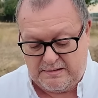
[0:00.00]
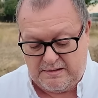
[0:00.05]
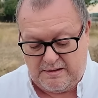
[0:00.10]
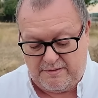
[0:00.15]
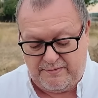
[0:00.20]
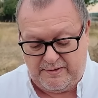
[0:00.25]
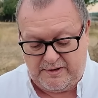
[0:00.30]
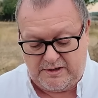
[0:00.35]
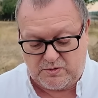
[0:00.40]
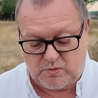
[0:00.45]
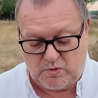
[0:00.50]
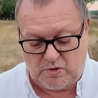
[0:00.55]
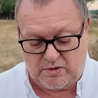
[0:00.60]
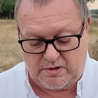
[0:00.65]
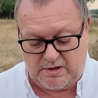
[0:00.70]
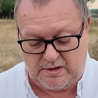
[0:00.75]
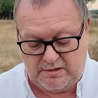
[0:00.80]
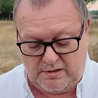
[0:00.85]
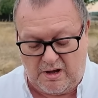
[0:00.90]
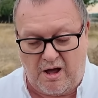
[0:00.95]
I think it's
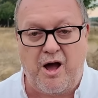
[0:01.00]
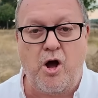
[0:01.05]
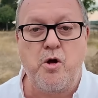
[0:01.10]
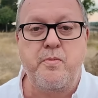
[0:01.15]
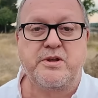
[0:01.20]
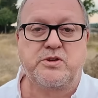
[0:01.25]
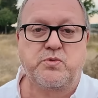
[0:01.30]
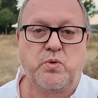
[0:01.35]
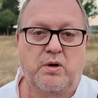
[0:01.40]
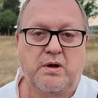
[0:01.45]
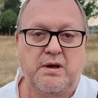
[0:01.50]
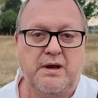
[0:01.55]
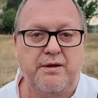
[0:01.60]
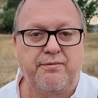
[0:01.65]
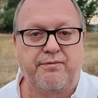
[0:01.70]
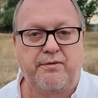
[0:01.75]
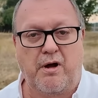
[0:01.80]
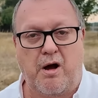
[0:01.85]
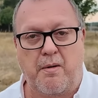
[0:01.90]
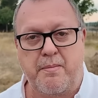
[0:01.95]
working. I hope it's working.
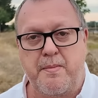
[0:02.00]
If not,